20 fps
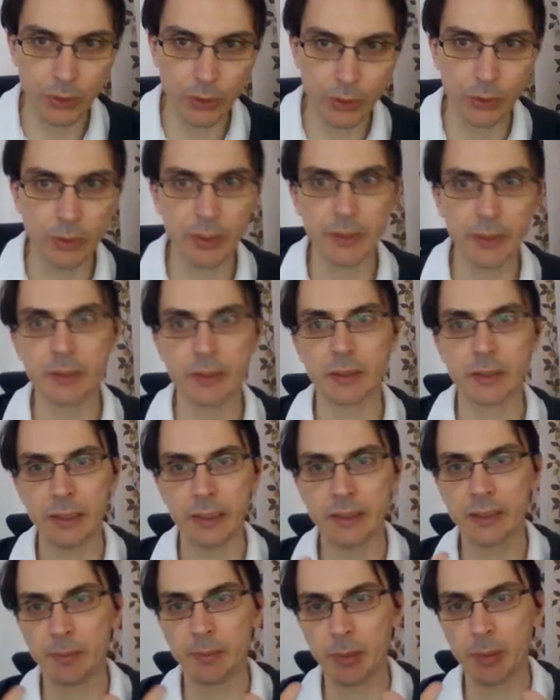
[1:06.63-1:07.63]
to
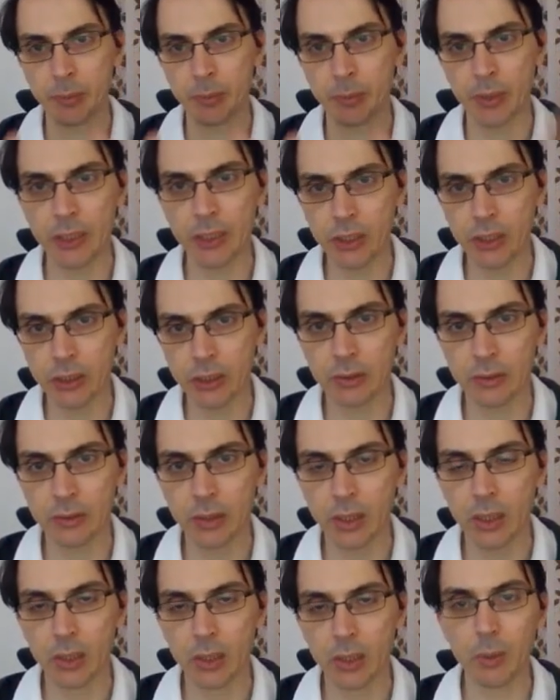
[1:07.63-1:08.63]
characterize a population
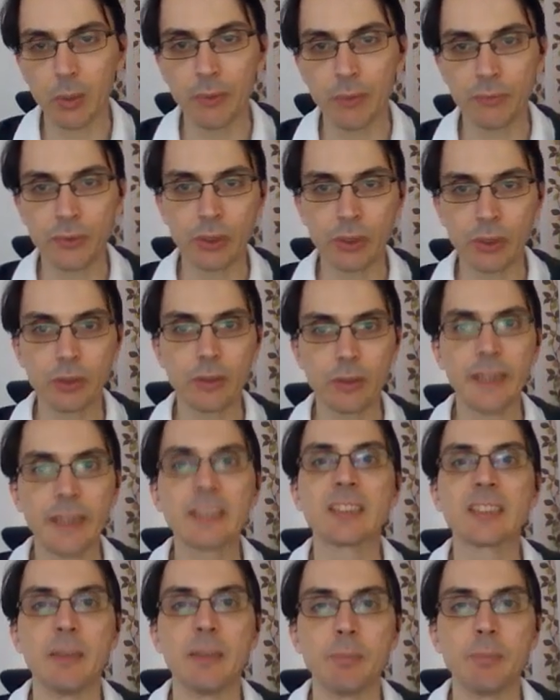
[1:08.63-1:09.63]
with two
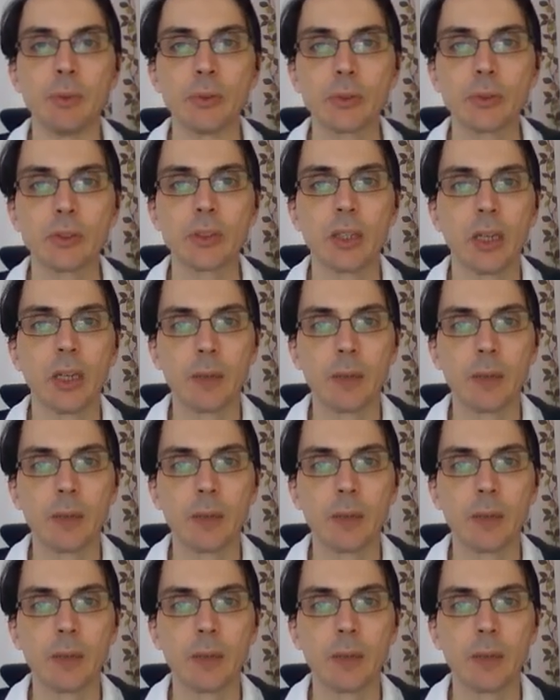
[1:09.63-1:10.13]
examples,